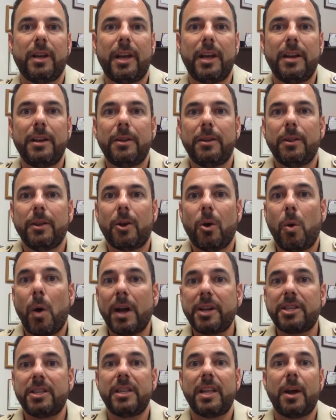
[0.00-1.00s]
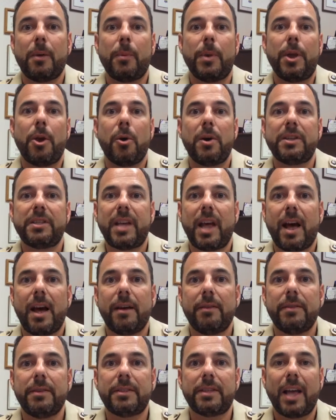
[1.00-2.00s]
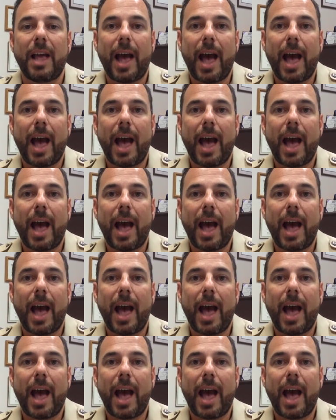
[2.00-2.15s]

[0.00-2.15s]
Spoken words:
And the question that we always have is,